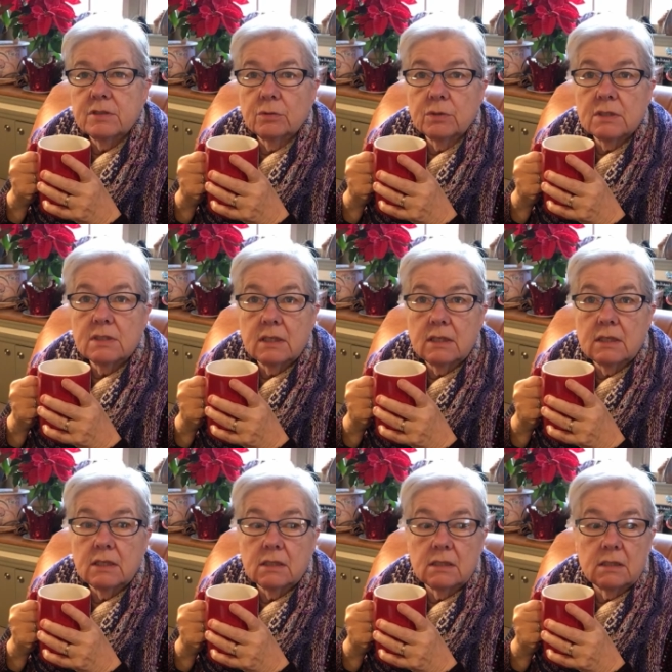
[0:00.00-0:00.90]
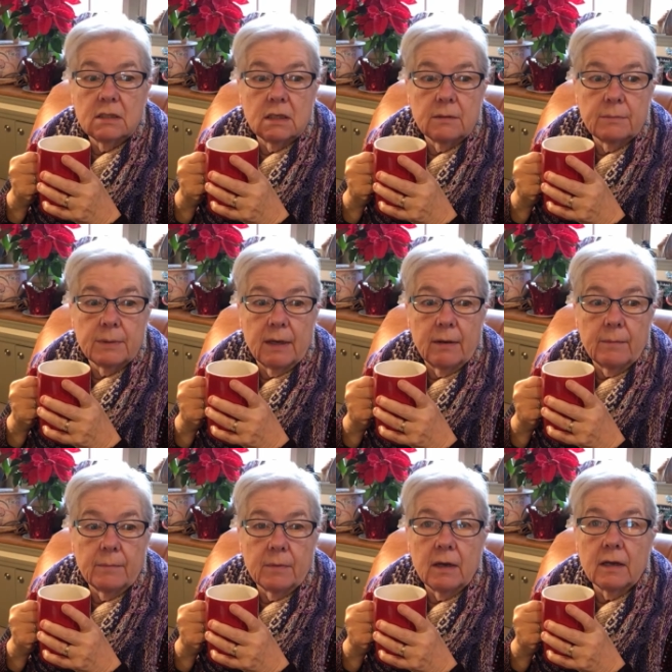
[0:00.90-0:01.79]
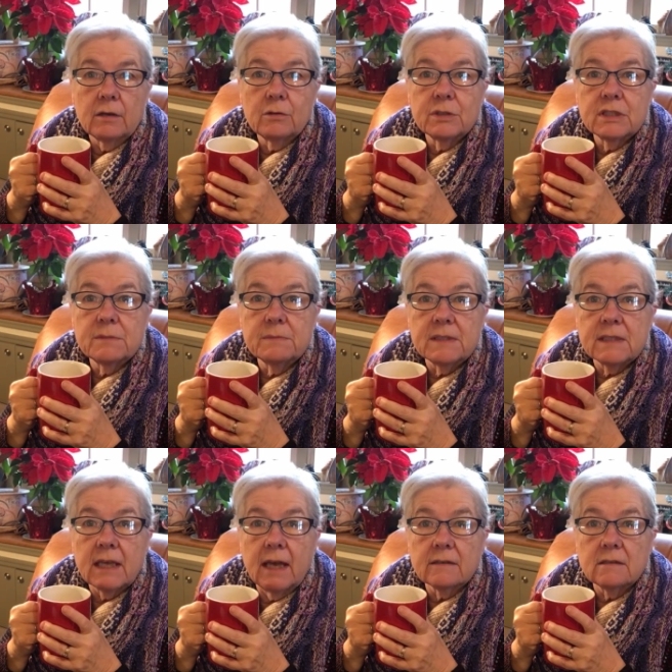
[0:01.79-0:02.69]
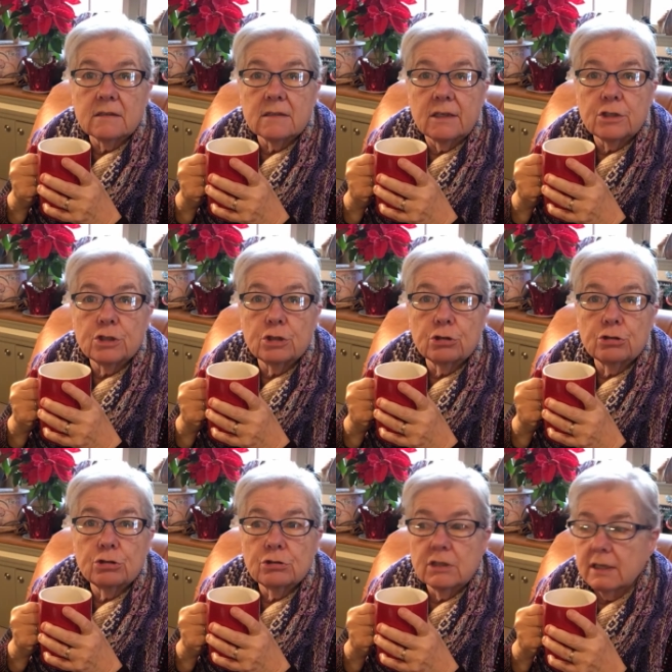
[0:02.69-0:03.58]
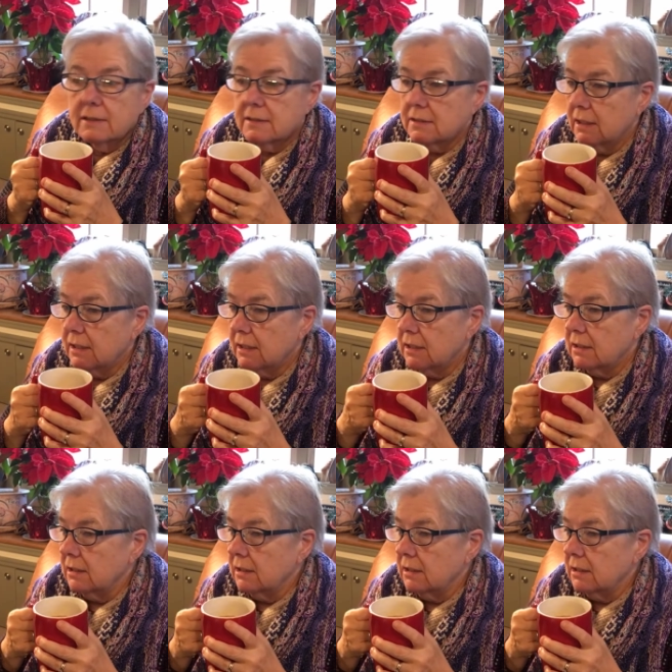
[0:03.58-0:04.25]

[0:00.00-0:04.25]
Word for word: so excited about my Christmas cactus I showed you last night.